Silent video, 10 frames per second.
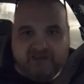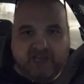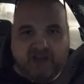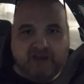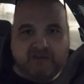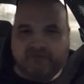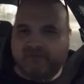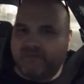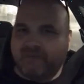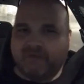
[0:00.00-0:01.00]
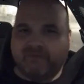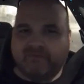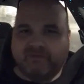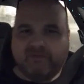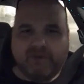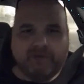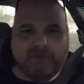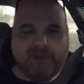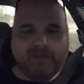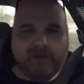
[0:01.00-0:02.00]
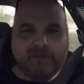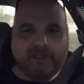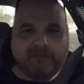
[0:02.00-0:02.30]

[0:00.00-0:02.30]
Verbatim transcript: Um, if you remember, if you remember Bad Boy Billy